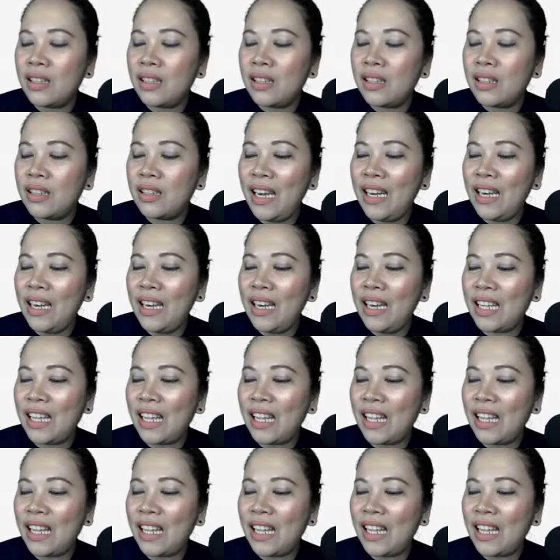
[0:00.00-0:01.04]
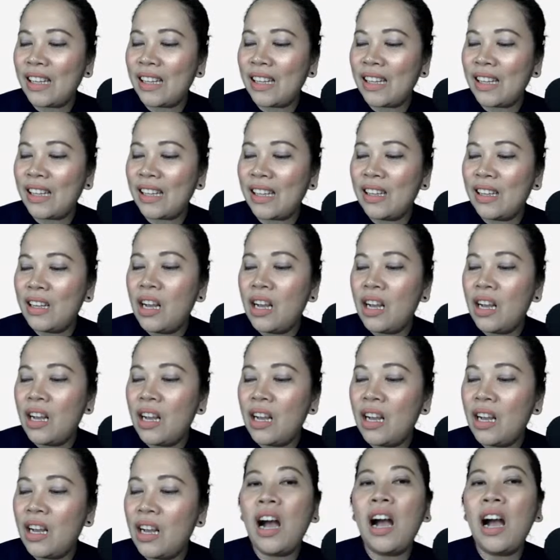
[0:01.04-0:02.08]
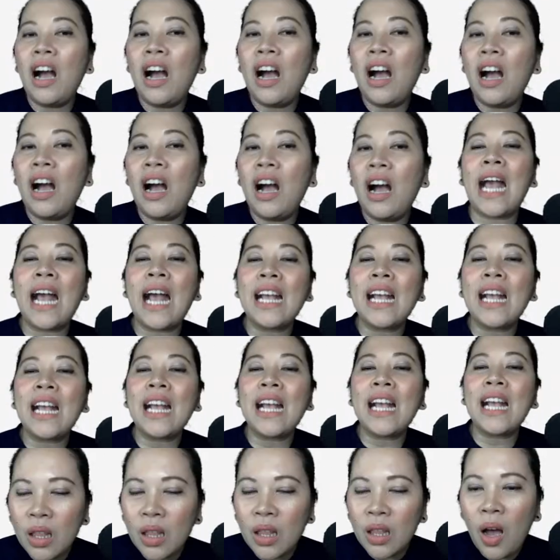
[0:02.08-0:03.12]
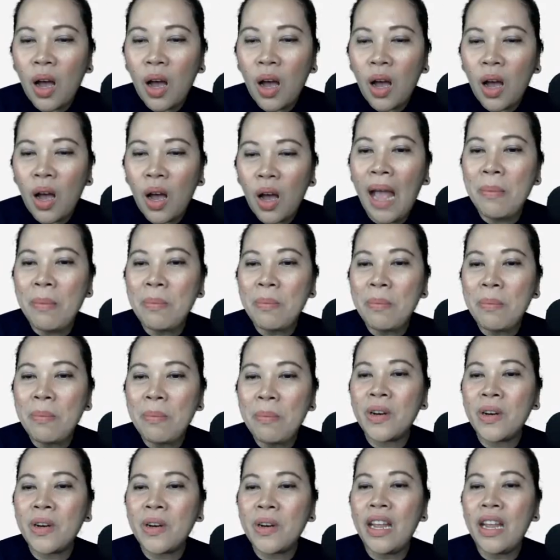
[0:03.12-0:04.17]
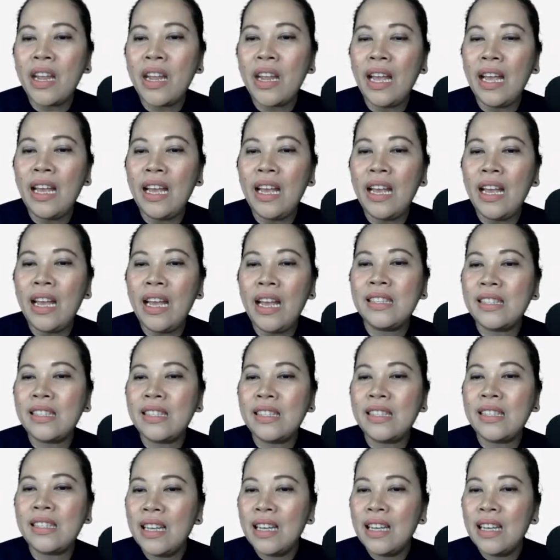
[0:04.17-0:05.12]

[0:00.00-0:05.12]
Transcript: and a King. Gas law Embry is